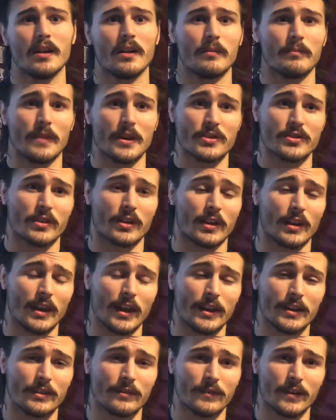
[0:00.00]
Make sure to
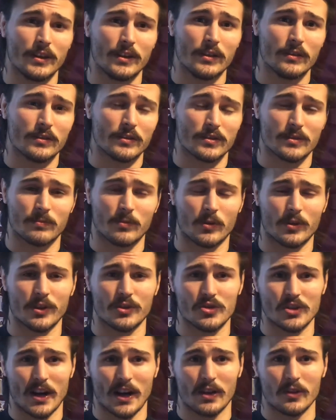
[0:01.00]
like the video to support the
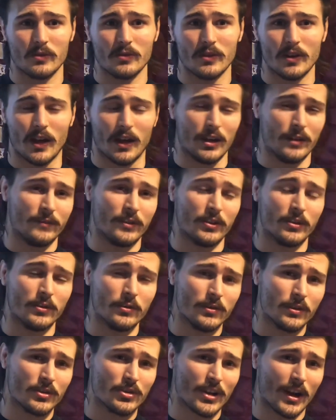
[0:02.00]
channel, and if you're new
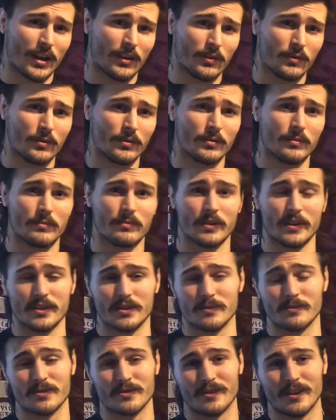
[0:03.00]
to the channel, please
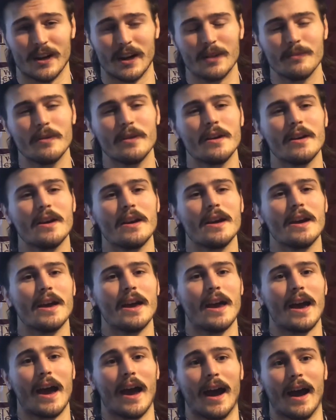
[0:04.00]
subscribe,
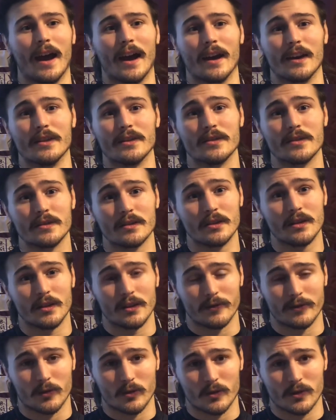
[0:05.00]
and
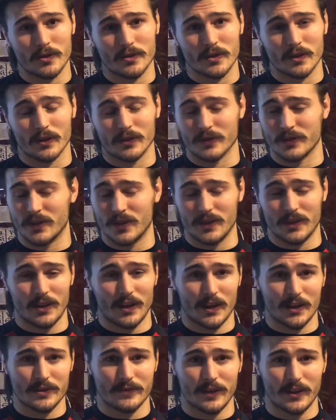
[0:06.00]
of course, I'll see you in the
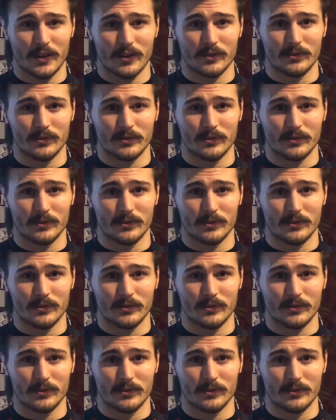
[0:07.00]
next video.